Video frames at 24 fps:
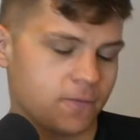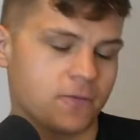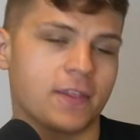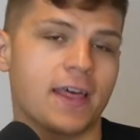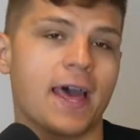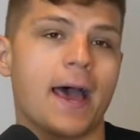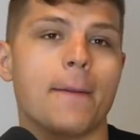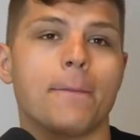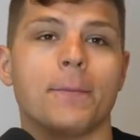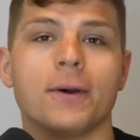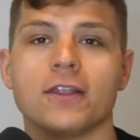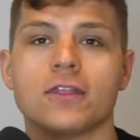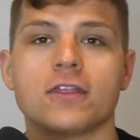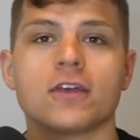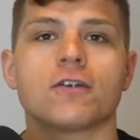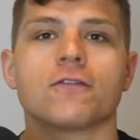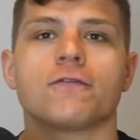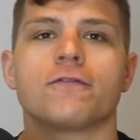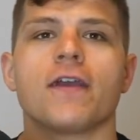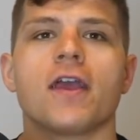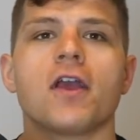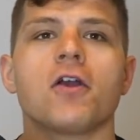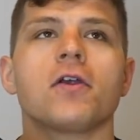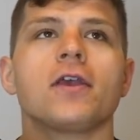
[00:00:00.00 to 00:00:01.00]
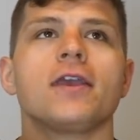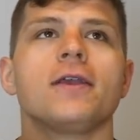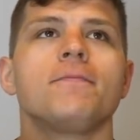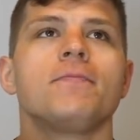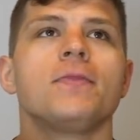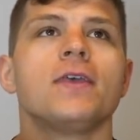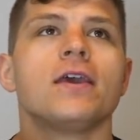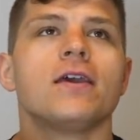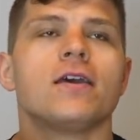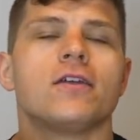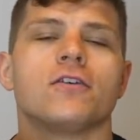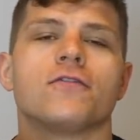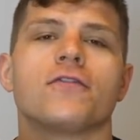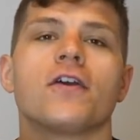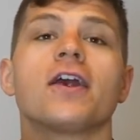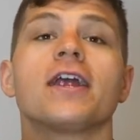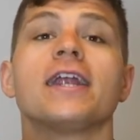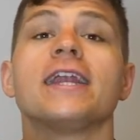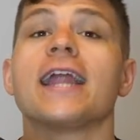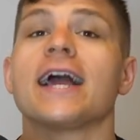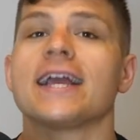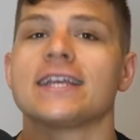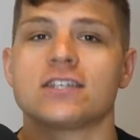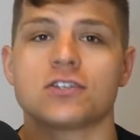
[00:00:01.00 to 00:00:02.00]
for that, but they're very
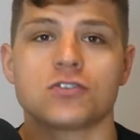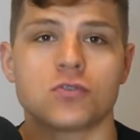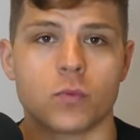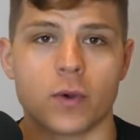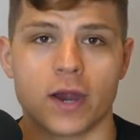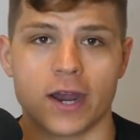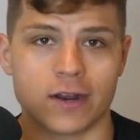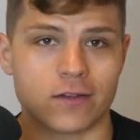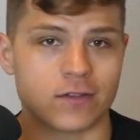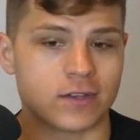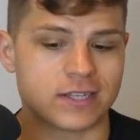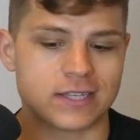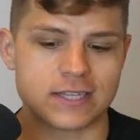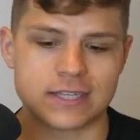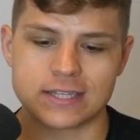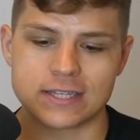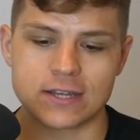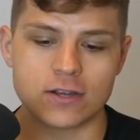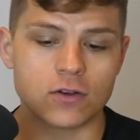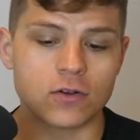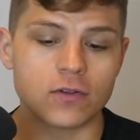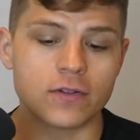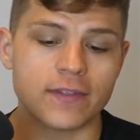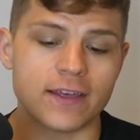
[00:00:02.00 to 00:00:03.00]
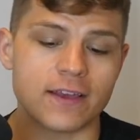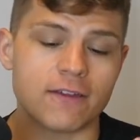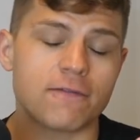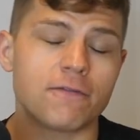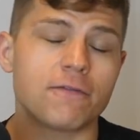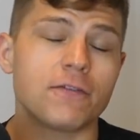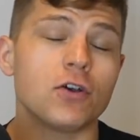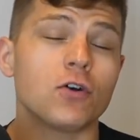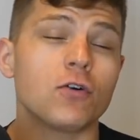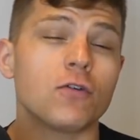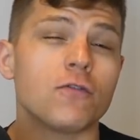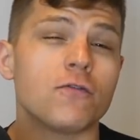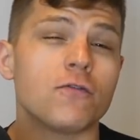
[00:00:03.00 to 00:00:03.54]
nice to wear. They feel